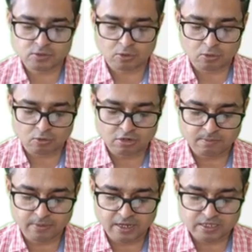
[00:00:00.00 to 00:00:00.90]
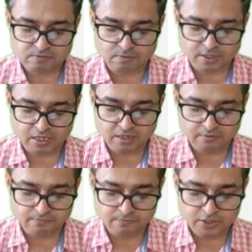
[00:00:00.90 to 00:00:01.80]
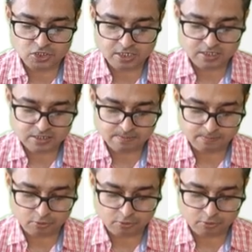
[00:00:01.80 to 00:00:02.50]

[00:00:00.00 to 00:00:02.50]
So, non-bilious vomiting, which is